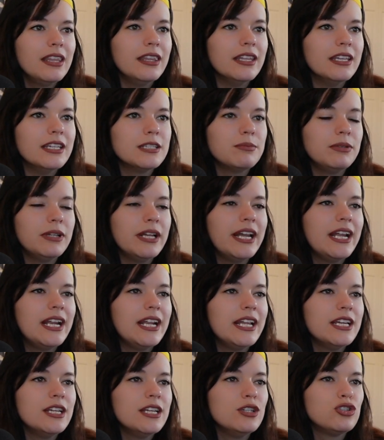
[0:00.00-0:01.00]
This
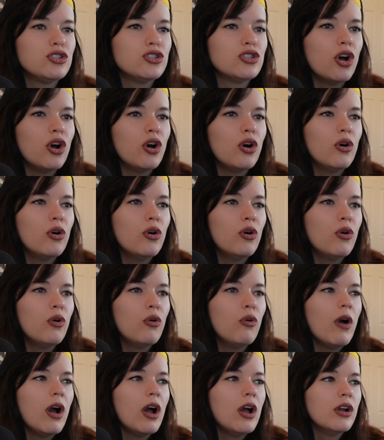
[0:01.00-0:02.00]
plant is
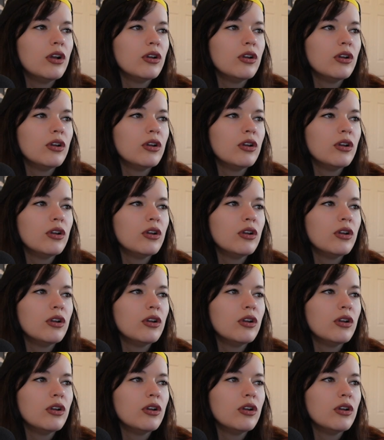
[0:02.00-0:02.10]
so